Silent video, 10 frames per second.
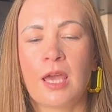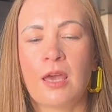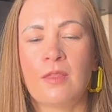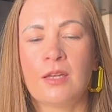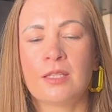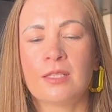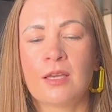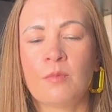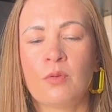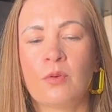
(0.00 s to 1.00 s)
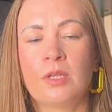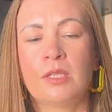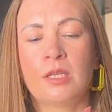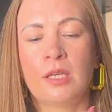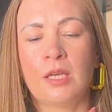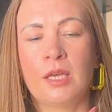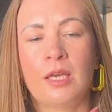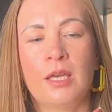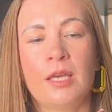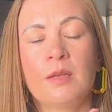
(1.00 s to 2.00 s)
and then at some point,
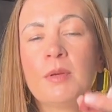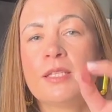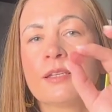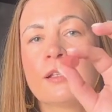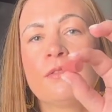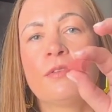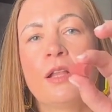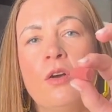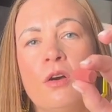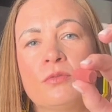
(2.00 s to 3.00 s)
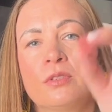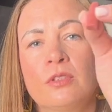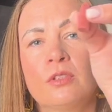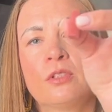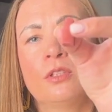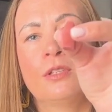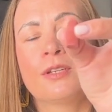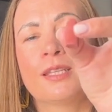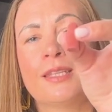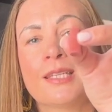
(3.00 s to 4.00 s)
it basically fell off. Look
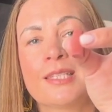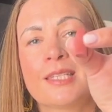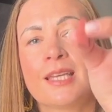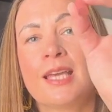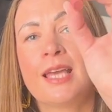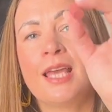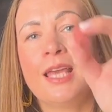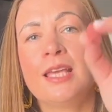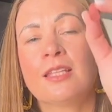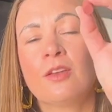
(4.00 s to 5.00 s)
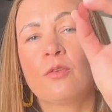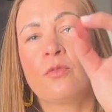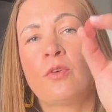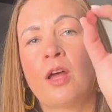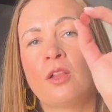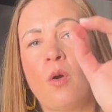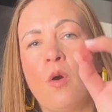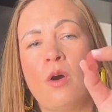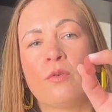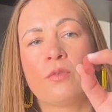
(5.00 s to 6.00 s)
at this. It fell
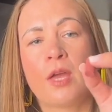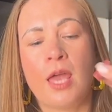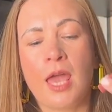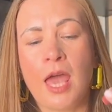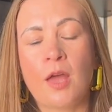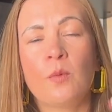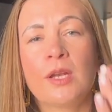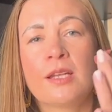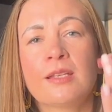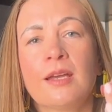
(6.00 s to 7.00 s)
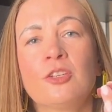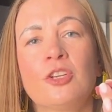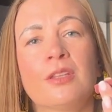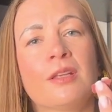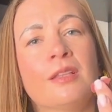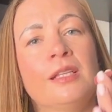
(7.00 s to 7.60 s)
off. And when I touch it, the